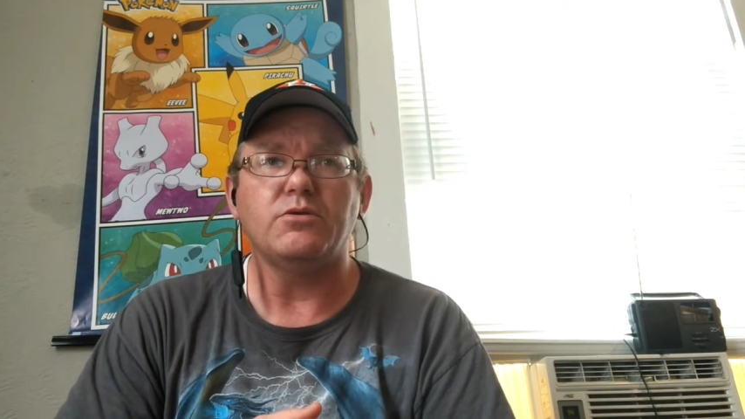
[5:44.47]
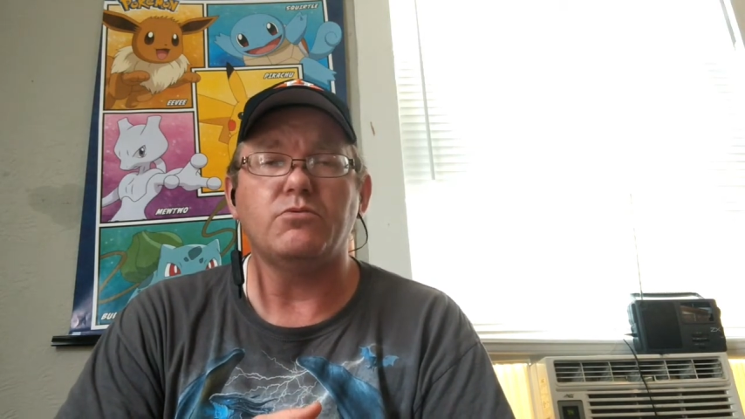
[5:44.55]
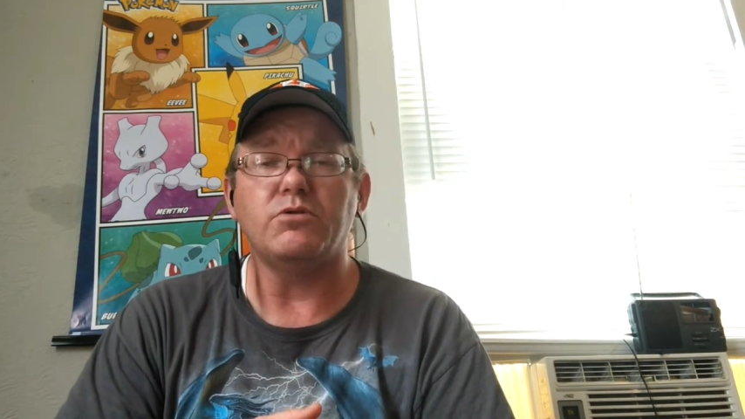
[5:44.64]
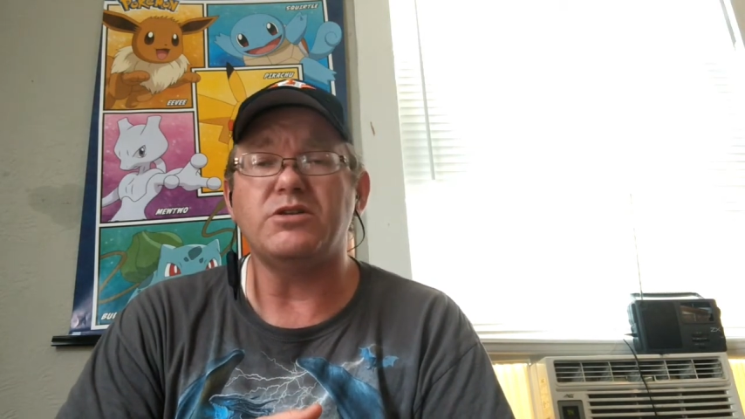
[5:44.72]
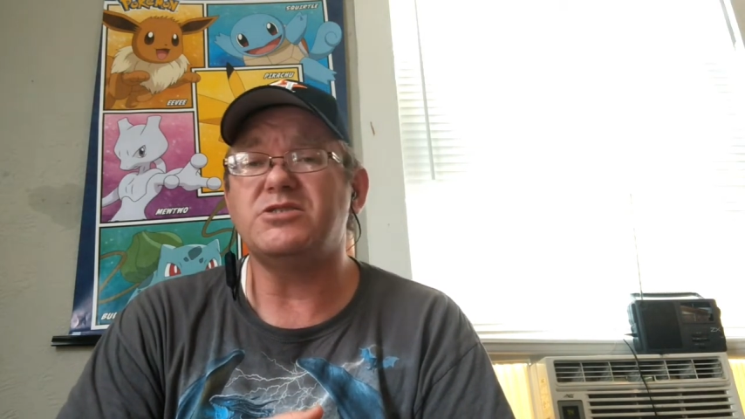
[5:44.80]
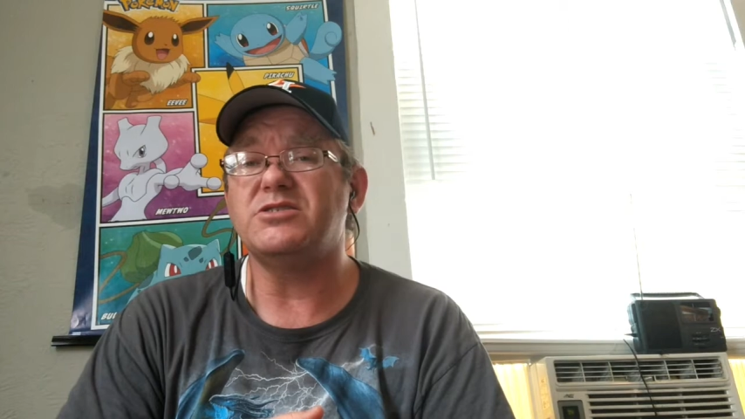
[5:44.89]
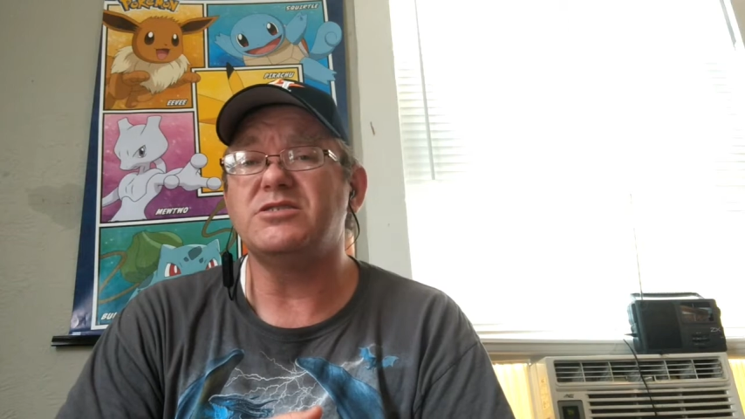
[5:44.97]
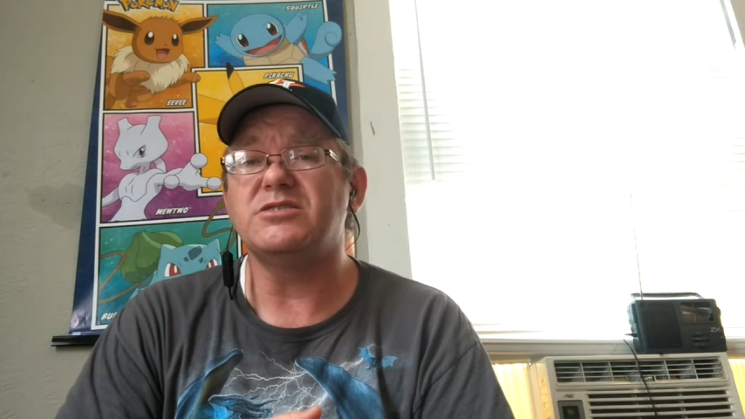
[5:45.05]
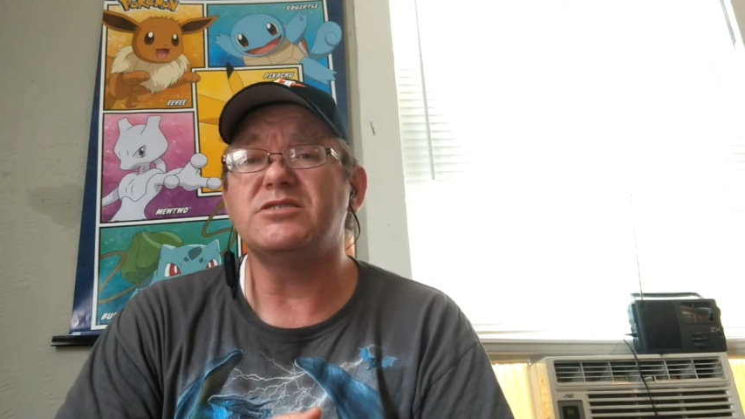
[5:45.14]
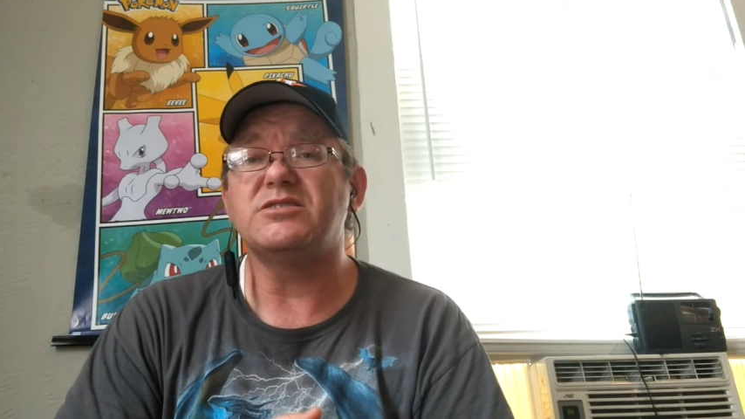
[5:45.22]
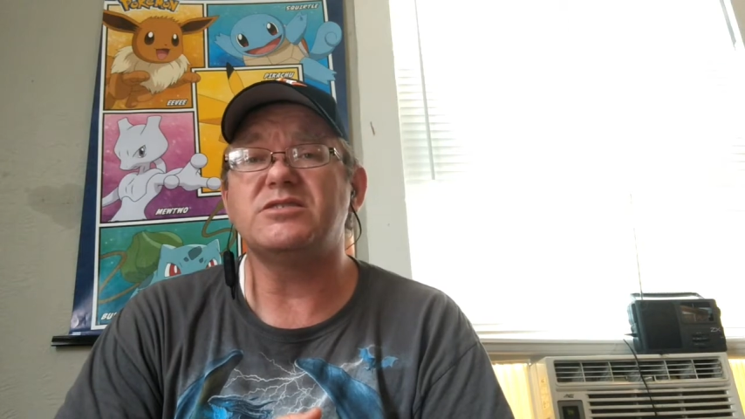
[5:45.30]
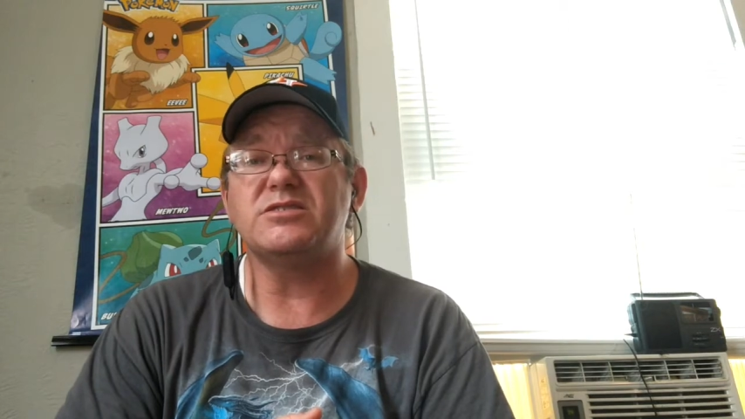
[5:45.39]
which
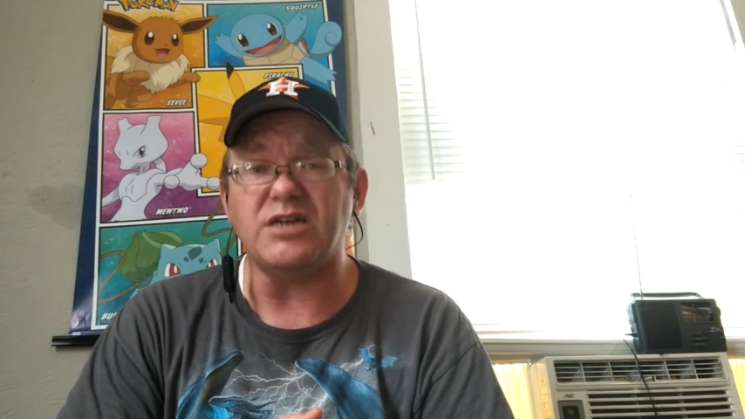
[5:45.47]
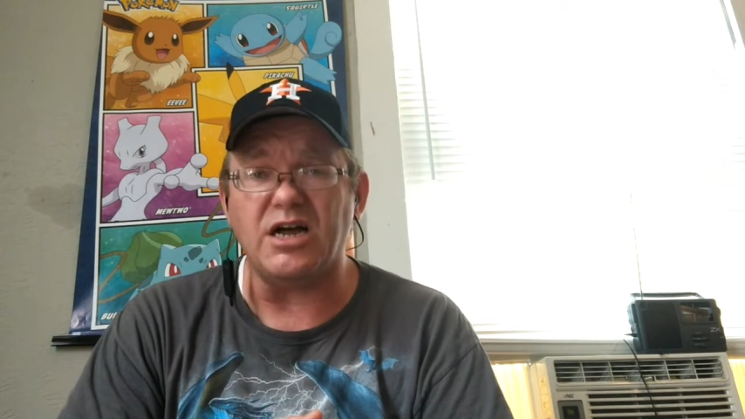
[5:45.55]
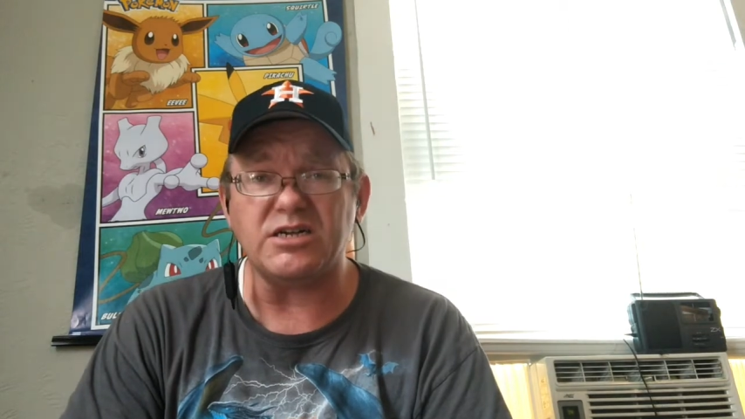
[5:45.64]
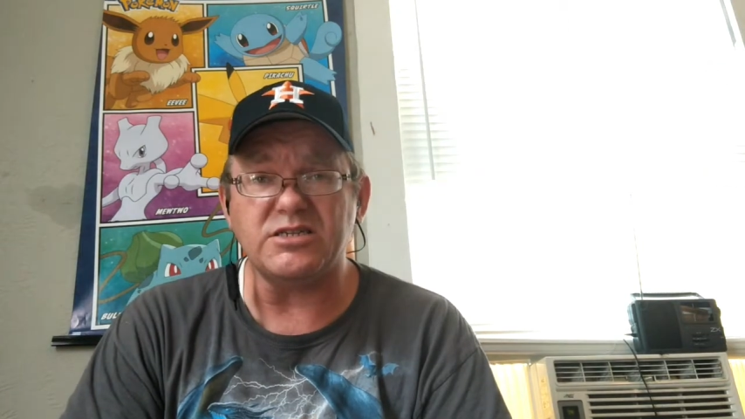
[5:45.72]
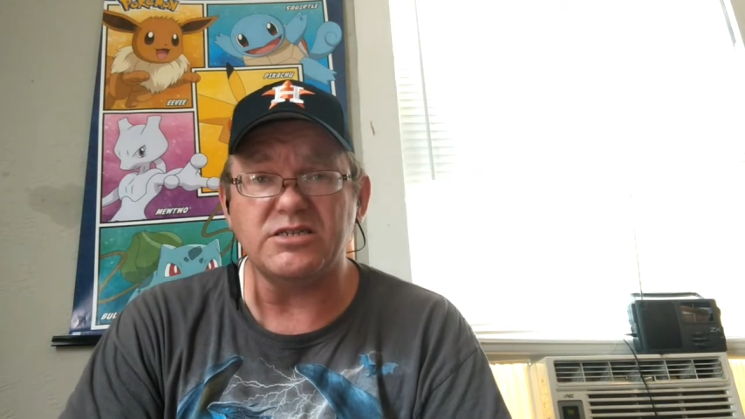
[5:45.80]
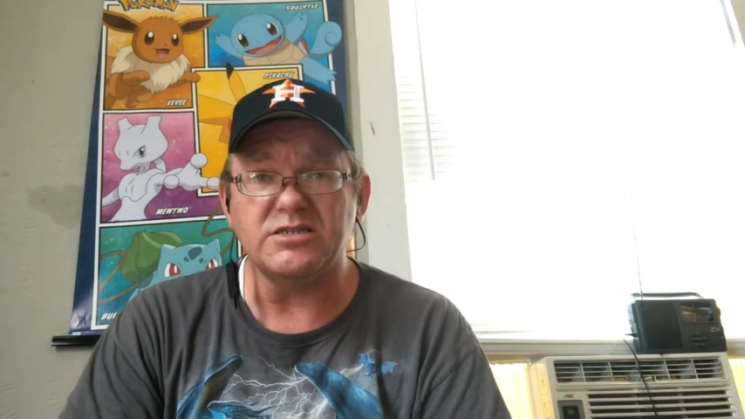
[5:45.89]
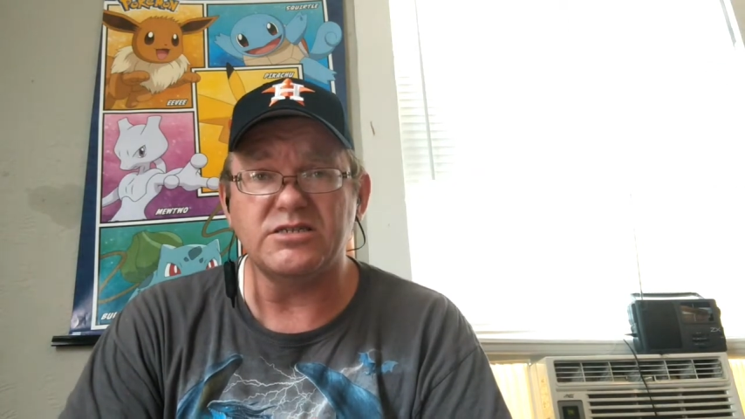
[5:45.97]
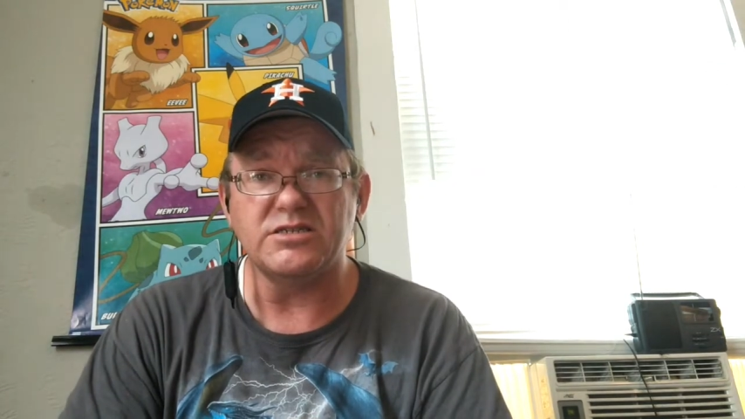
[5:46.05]
sucked.